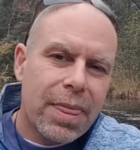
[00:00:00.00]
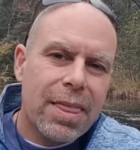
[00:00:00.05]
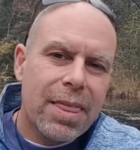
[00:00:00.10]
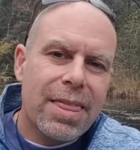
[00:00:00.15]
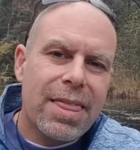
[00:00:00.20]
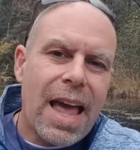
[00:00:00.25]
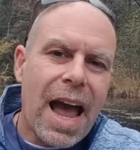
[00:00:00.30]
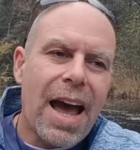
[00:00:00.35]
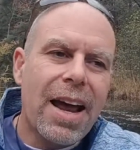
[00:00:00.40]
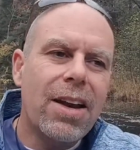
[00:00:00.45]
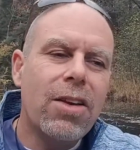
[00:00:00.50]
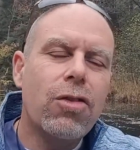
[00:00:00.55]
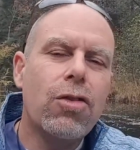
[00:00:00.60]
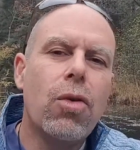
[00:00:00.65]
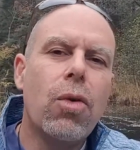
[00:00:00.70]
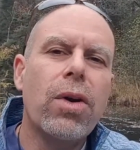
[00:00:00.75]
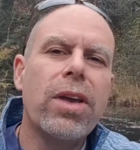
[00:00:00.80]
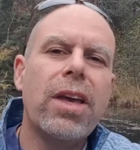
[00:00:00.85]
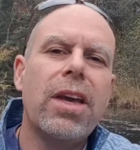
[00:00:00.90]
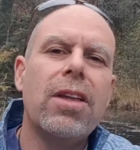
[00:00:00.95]
that is
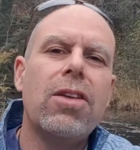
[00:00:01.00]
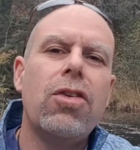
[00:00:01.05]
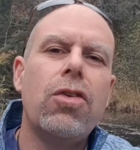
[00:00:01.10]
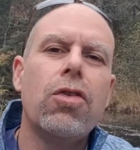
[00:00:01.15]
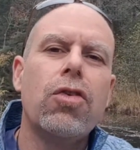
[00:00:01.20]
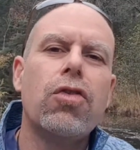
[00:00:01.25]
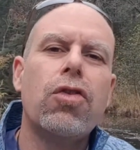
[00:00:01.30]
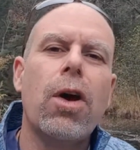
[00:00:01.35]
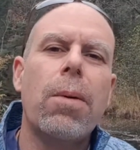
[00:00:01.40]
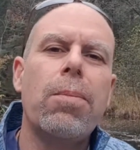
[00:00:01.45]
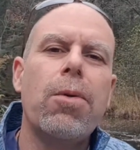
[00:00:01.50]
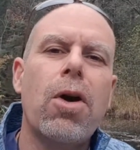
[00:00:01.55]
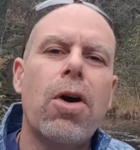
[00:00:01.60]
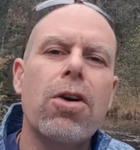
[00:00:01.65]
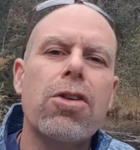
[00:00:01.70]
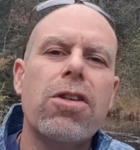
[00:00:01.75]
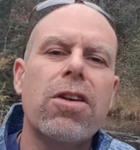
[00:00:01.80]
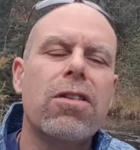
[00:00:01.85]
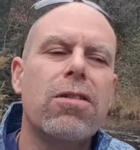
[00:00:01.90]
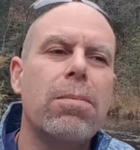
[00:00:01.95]
going into your
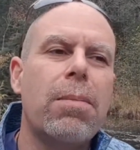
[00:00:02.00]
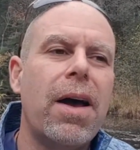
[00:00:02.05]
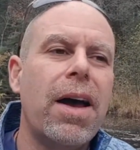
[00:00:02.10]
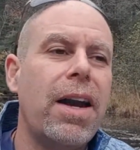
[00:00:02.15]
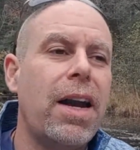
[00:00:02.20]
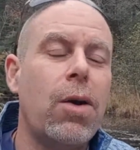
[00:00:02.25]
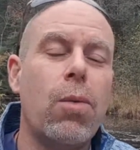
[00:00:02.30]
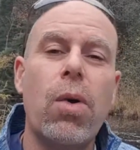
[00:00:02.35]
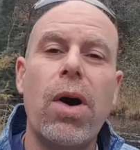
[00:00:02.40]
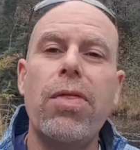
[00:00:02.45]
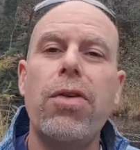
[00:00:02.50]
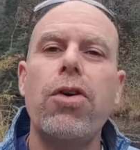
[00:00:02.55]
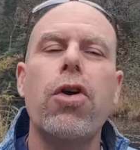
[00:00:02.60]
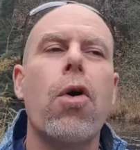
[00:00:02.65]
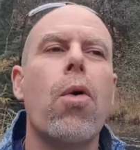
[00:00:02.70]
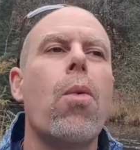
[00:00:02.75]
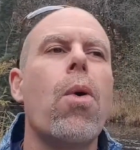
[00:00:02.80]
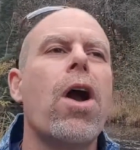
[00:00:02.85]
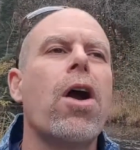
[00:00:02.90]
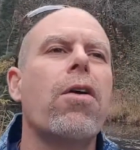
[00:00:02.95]
subconscious mind. And whether you're
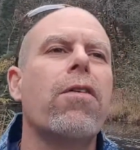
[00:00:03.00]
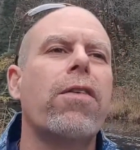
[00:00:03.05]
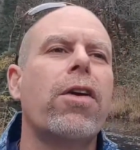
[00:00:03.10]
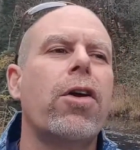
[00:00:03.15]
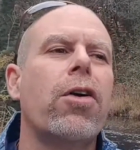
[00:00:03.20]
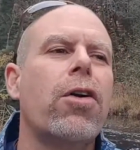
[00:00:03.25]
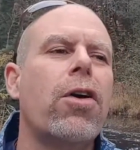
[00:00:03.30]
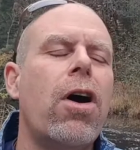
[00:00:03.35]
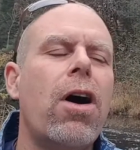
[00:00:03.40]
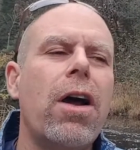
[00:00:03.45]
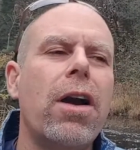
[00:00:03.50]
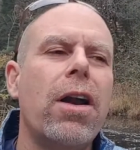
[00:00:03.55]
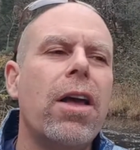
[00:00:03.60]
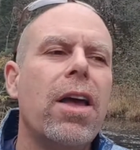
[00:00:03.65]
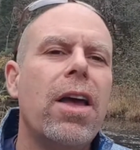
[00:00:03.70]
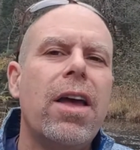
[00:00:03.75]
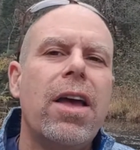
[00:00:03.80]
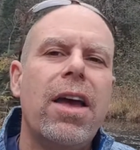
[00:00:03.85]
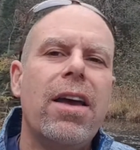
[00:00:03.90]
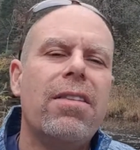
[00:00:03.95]
aware of it or not,
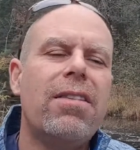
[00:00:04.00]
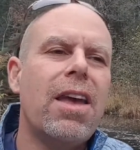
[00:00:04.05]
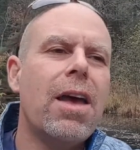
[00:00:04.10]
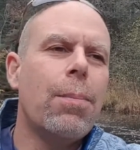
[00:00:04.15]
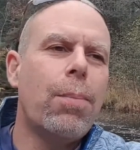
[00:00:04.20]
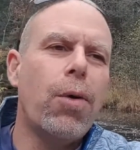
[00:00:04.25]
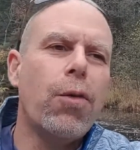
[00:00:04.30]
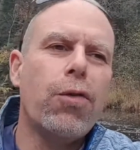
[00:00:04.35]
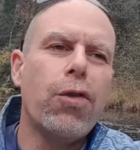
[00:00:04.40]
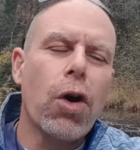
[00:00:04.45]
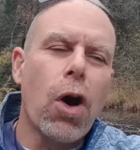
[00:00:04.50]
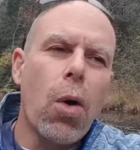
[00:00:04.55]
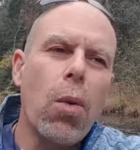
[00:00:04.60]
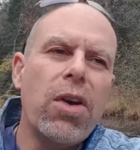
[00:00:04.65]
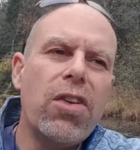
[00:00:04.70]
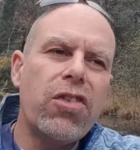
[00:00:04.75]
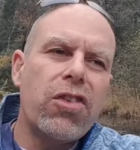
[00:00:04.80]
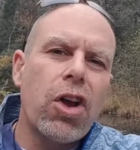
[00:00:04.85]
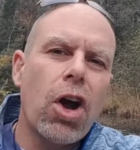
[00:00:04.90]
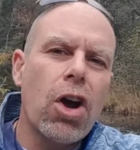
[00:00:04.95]
example, if you're
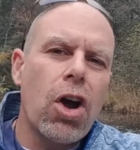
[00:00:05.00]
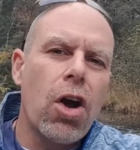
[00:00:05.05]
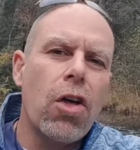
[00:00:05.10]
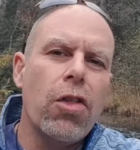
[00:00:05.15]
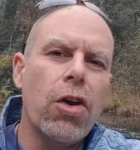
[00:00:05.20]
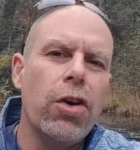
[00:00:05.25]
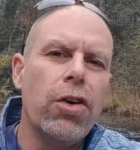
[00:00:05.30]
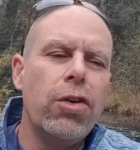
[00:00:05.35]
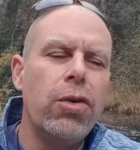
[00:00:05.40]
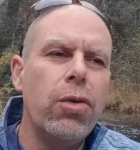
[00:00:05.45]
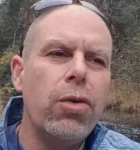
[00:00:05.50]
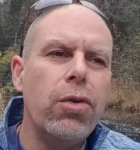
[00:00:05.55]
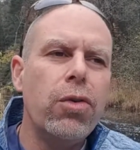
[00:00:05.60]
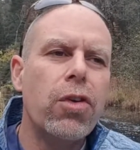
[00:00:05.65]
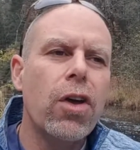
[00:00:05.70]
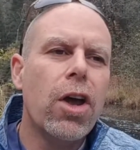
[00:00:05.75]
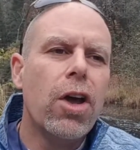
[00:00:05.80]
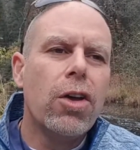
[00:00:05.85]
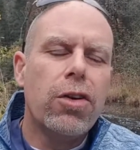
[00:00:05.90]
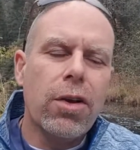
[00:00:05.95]
always stuck on the news,
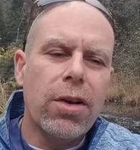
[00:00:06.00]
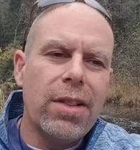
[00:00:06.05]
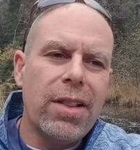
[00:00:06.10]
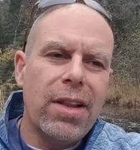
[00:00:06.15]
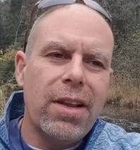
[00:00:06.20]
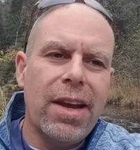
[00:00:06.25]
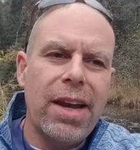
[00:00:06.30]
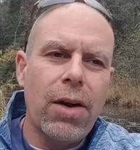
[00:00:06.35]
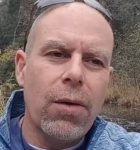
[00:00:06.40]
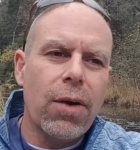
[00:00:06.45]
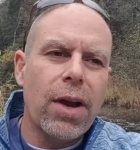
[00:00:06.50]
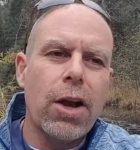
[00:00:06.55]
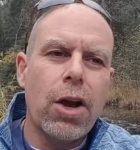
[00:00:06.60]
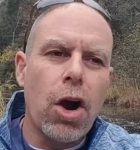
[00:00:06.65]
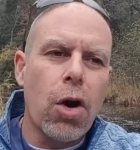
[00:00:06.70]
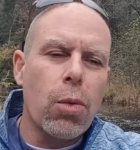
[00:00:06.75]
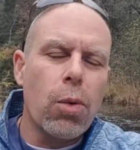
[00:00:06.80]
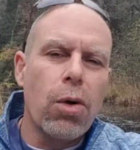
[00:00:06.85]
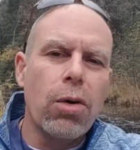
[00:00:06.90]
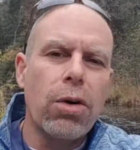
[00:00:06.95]
you're hearing
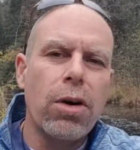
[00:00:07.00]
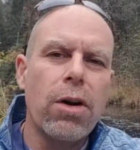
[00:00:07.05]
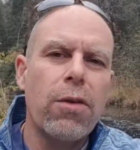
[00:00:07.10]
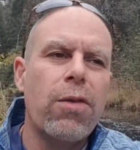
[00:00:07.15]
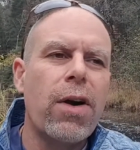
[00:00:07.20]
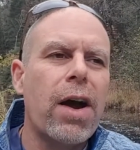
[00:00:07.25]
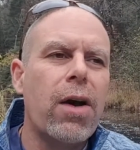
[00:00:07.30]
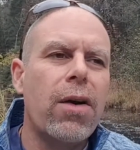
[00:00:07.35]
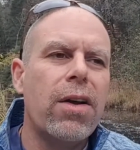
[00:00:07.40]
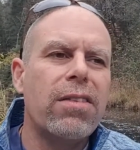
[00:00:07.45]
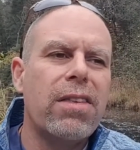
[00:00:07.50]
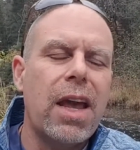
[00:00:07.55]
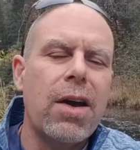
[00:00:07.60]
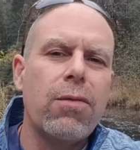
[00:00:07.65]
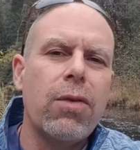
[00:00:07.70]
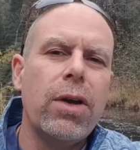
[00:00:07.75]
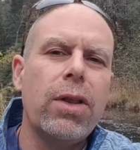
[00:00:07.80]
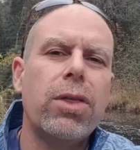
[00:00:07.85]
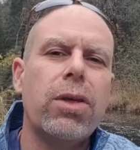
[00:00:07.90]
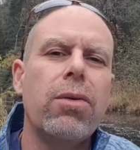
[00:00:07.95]
coronavirus
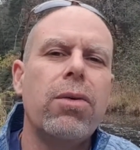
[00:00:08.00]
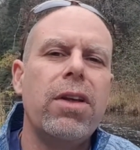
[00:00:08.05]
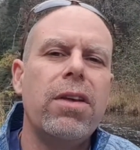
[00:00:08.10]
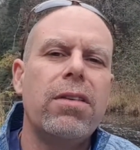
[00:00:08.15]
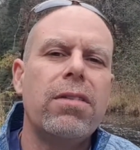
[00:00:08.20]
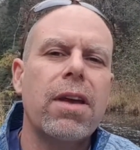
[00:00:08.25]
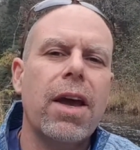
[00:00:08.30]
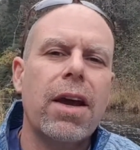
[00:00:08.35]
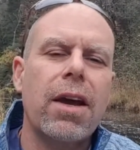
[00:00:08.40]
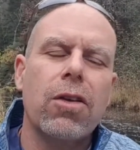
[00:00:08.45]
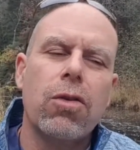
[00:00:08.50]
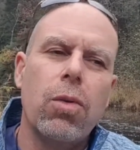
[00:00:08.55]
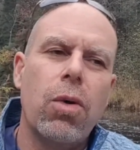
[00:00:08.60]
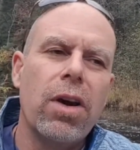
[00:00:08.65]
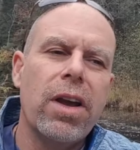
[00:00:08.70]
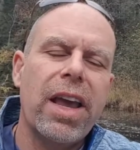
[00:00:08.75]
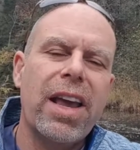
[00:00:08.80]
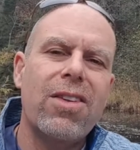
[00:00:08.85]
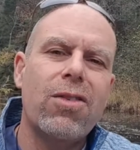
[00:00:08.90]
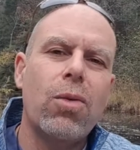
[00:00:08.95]
every 30 seconds. Well,
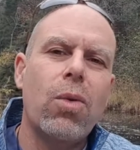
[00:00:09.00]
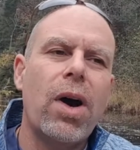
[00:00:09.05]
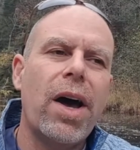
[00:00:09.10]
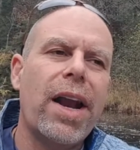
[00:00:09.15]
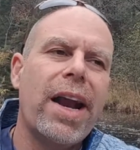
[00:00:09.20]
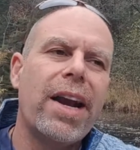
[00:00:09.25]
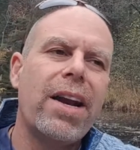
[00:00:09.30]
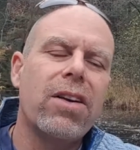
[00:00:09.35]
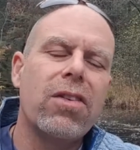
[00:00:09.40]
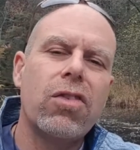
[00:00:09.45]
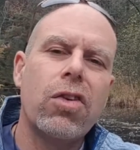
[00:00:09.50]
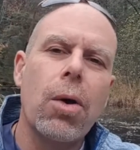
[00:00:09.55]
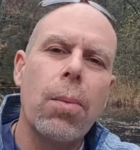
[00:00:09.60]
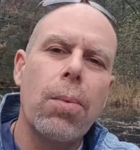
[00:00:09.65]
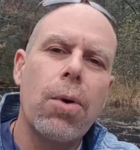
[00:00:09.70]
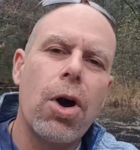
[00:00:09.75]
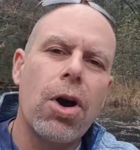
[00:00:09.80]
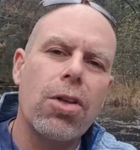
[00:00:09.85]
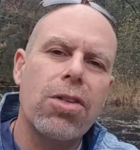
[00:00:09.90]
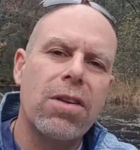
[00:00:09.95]
guess what? At a
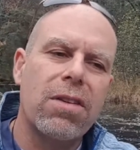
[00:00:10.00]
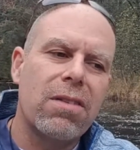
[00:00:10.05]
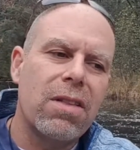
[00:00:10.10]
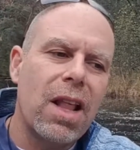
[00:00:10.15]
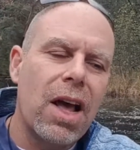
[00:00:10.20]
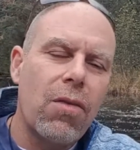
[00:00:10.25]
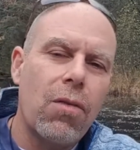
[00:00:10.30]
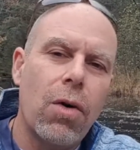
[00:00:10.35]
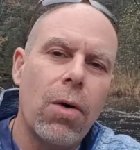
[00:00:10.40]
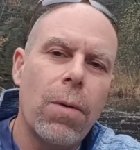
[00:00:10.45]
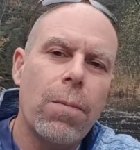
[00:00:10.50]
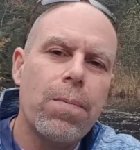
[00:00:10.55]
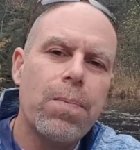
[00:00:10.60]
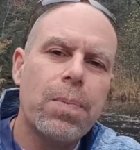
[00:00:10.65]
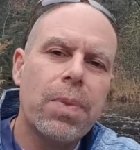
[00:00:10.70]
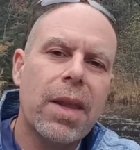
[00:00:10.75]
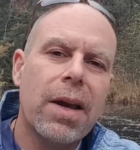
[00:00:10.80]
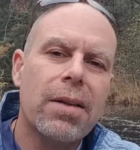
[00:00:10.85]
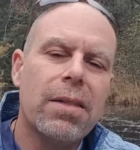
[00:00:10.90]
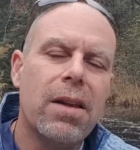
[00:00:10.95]
subconscious level,
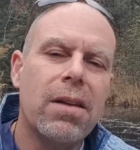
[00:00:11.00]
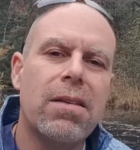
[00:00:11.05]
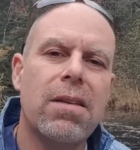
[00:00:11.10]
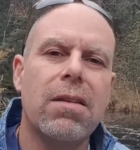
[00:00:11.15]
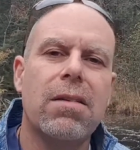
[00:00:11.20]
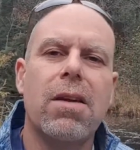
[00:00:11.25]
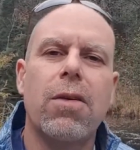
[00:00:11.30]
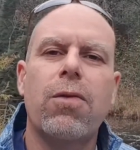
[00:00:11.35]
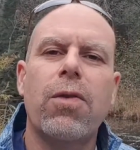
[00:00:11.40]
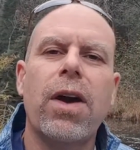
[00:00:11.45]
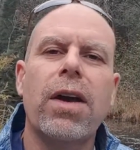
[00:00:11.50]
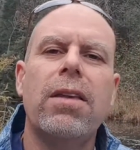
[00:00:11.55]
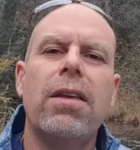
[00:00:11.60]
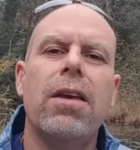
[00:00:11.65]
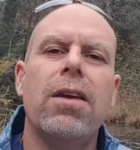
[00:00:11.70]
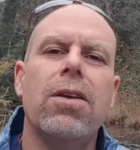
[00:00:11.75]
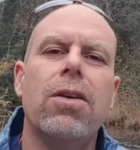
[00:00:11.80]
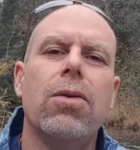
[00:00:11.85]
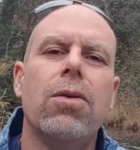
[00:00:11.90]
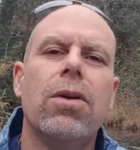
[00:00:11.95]
this is
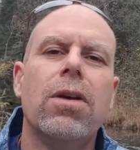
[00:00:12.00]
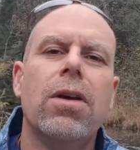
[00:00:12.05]
affecting you.